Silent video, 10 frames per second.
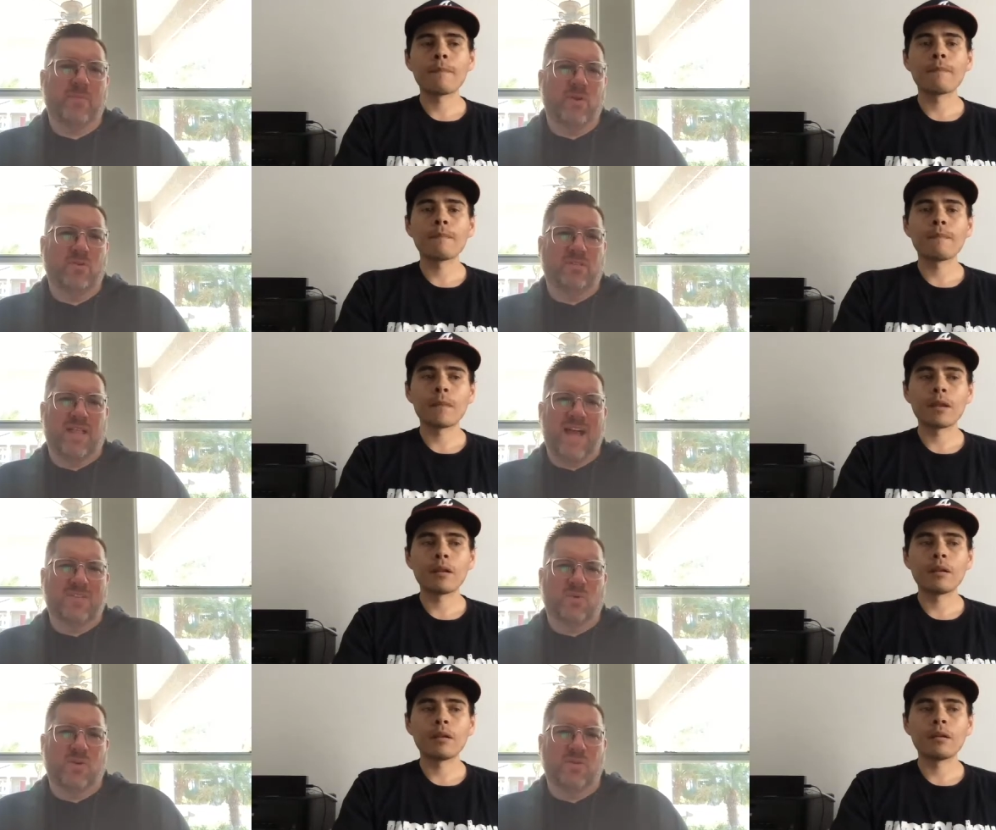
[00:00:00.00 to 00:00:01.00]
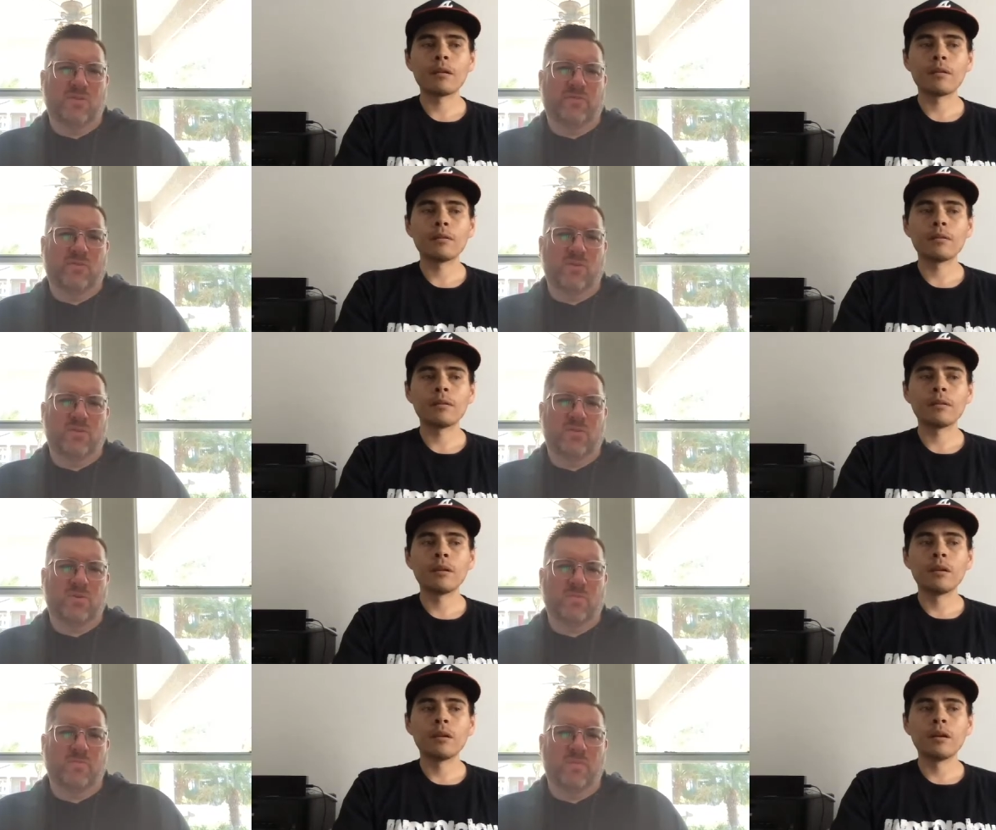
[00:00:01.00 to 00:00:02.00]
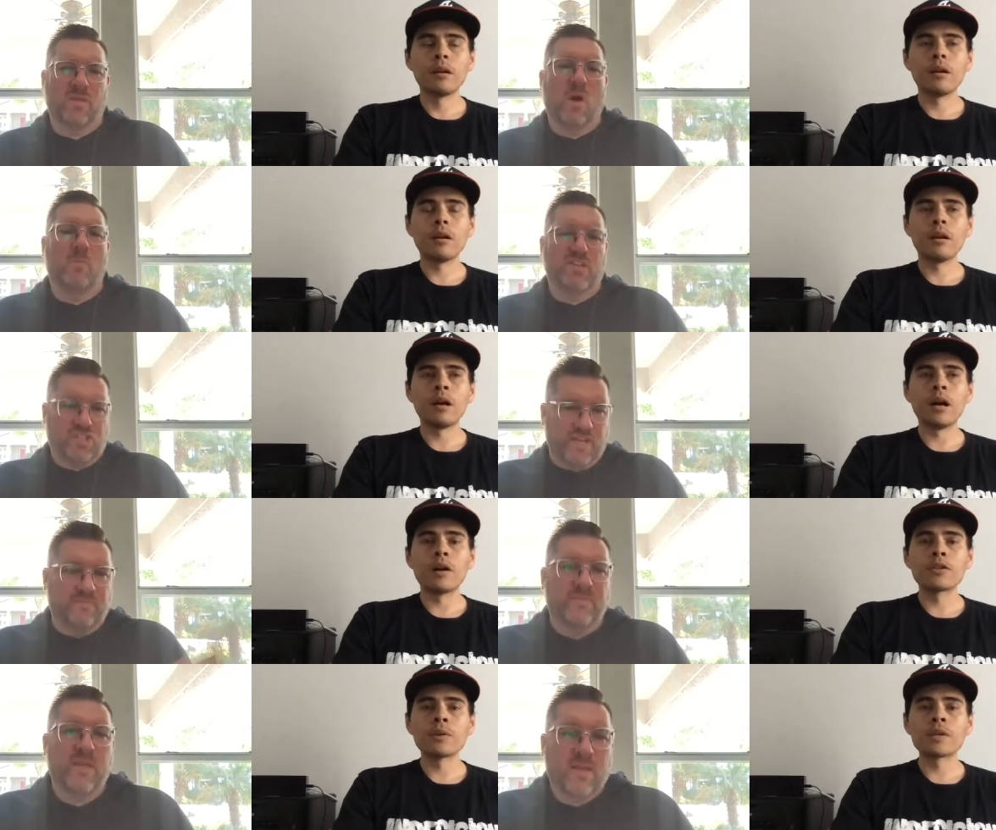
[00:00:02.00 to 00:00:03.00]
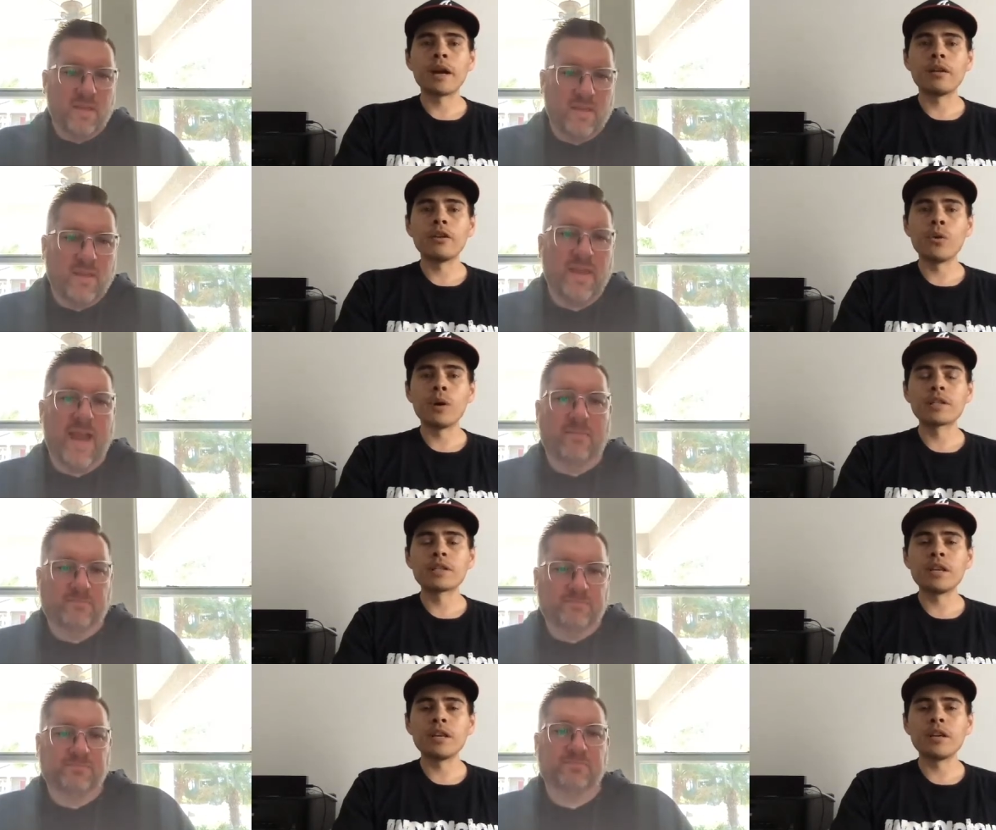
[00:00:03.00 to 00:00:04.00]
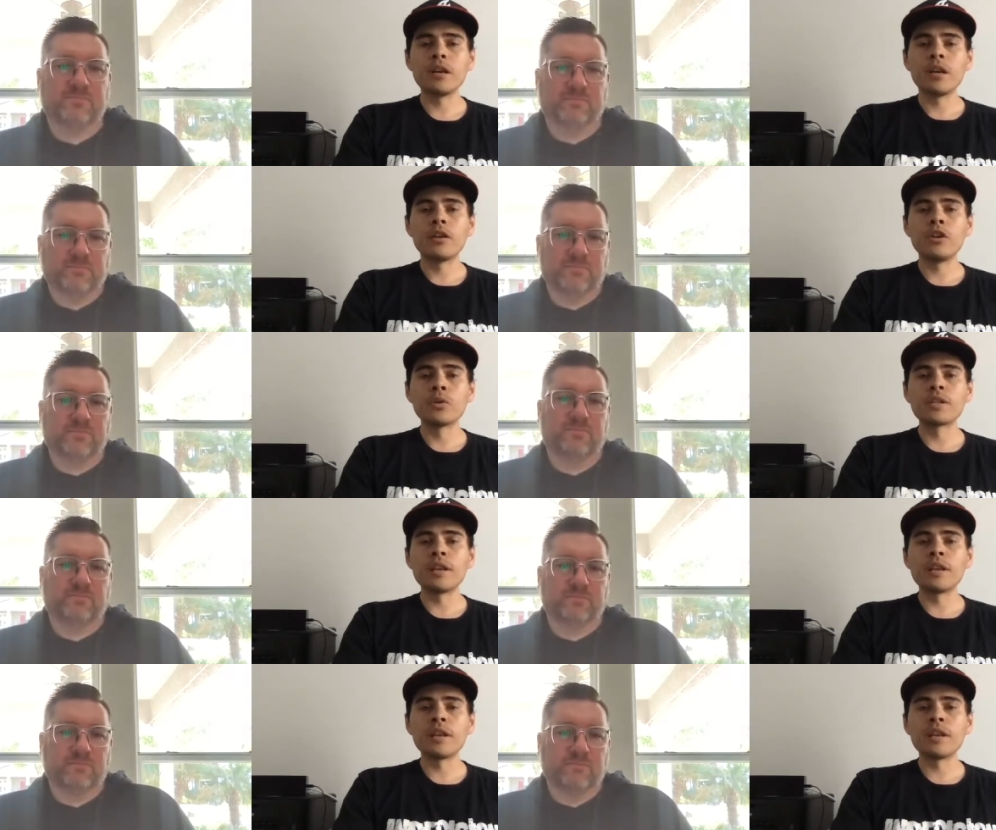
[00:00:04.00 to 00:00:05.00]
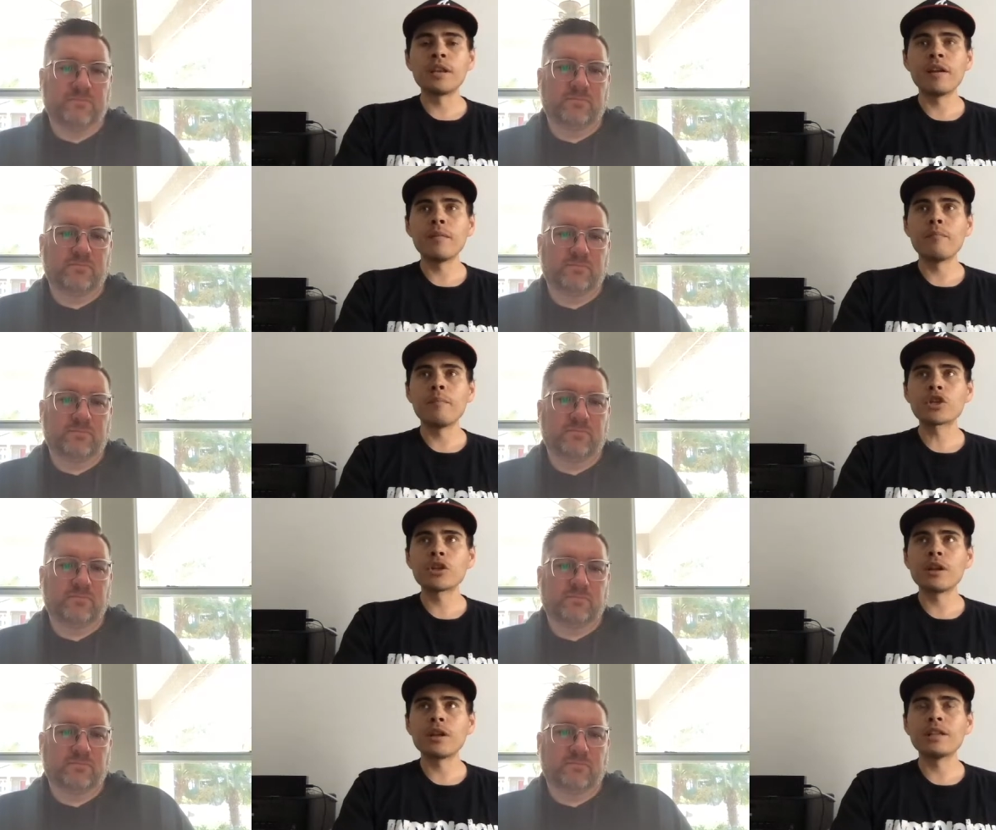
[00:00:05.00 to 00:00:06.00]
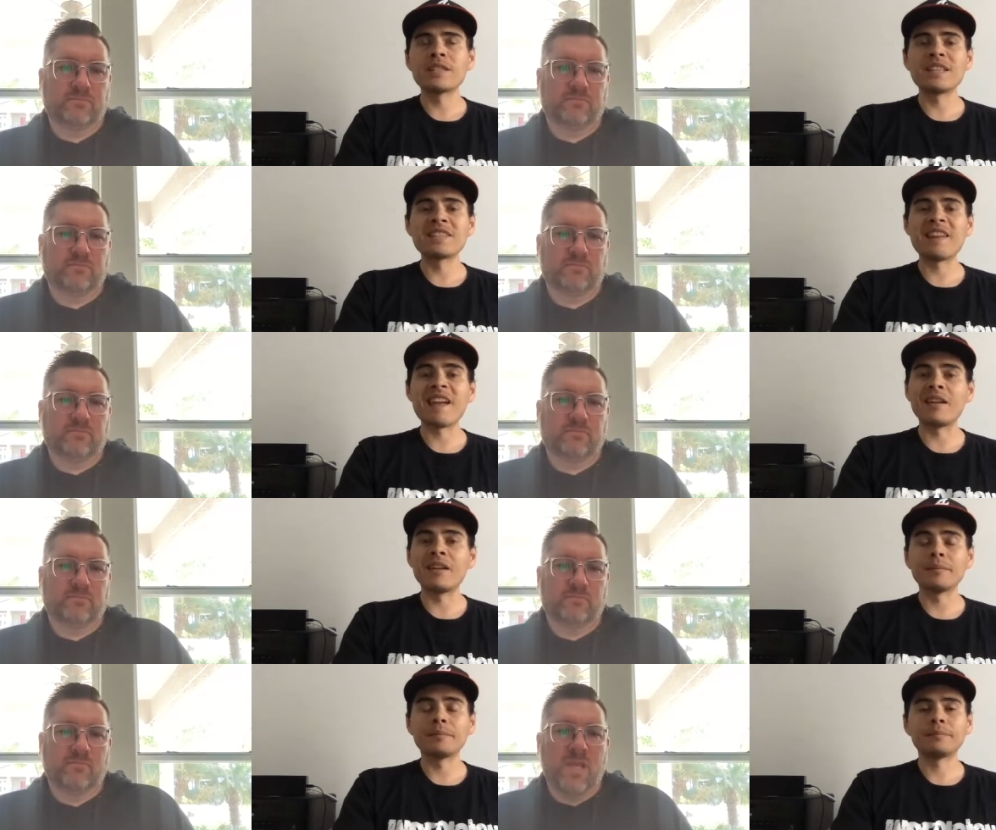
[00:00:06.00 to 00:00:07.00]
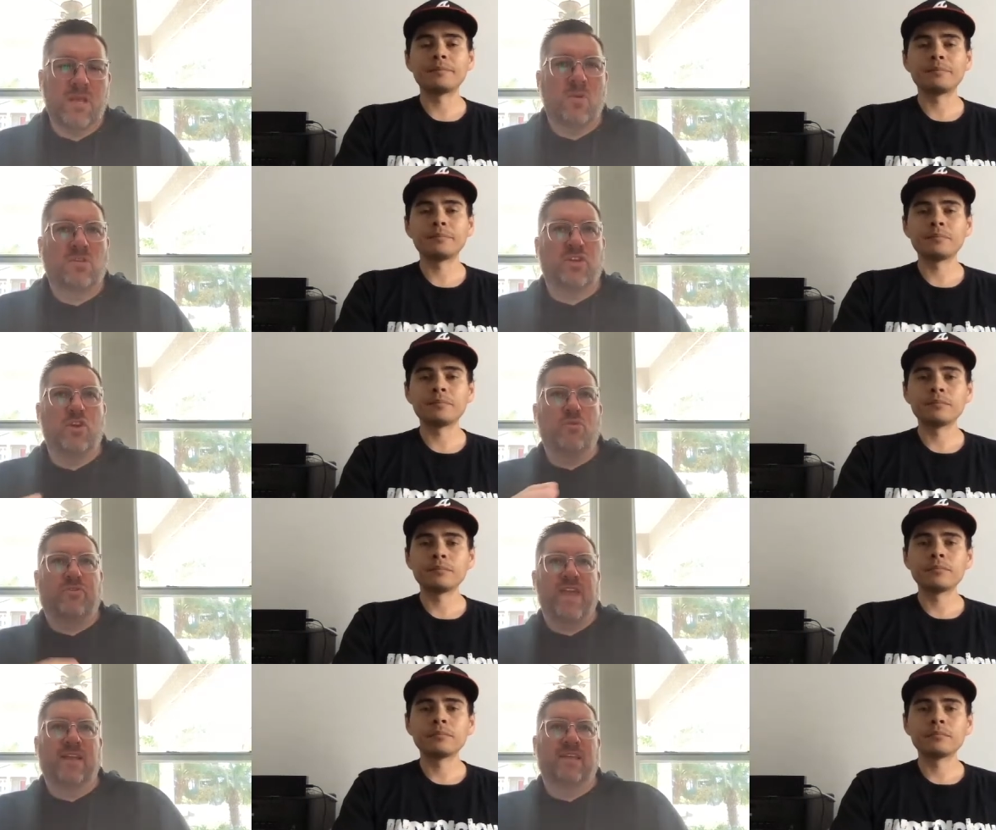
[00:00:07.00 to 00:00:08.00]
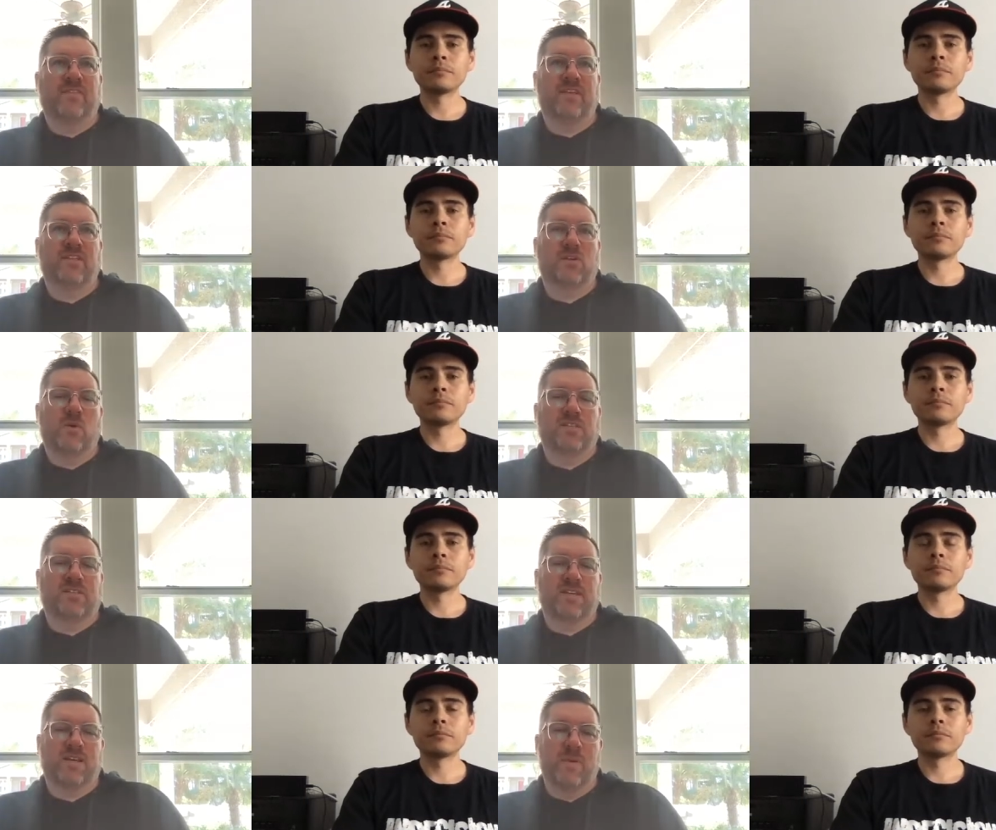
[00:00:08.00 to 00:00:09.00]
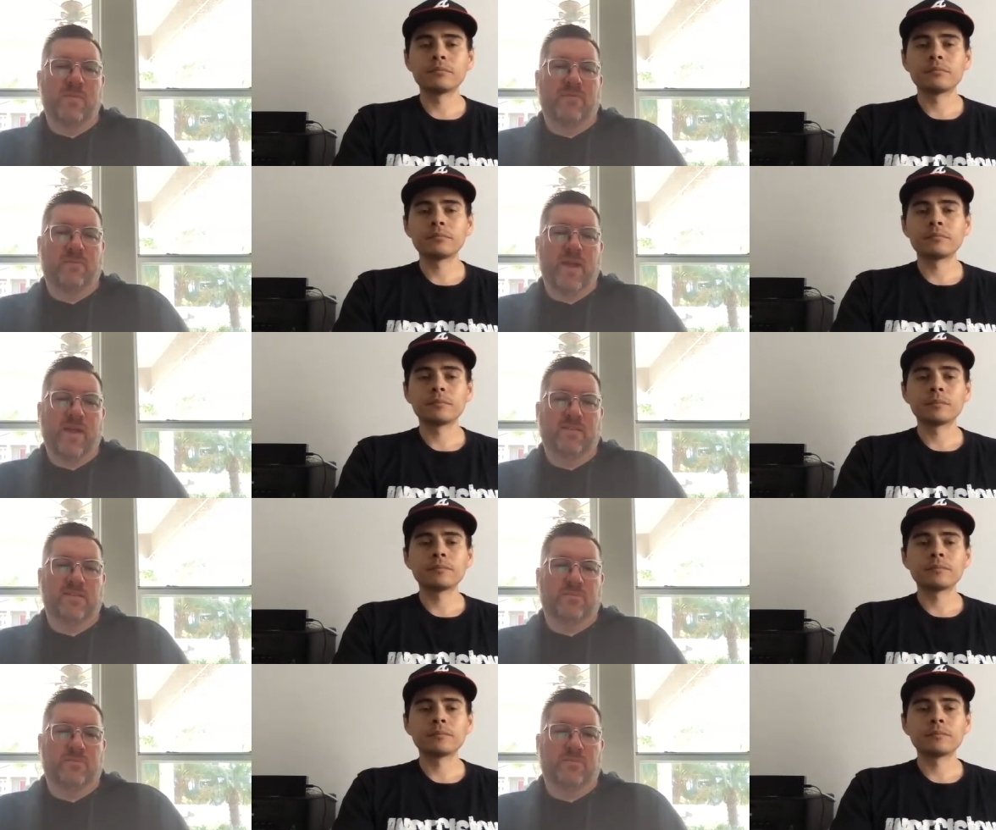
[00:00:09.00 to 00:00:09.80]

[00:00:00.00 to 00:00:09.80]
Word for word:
Speaker 1: me who's the last one? Who's the fourth school? Oh, Uh, so he's got USC,
Speaker 2: yeah. UCLA, Michigan, and
Speaker 1: Cincinnati. Do you think that this USC commitment from Arrington